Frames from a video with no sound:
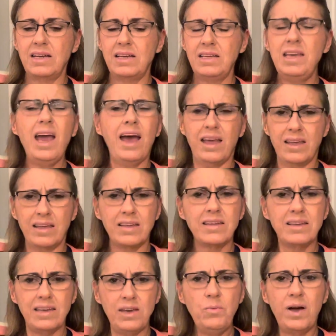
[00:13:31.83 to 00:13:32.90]
Yeah,
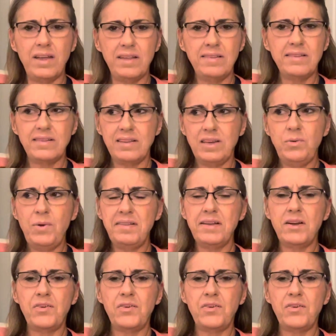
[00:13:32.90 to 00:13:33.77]
he was there.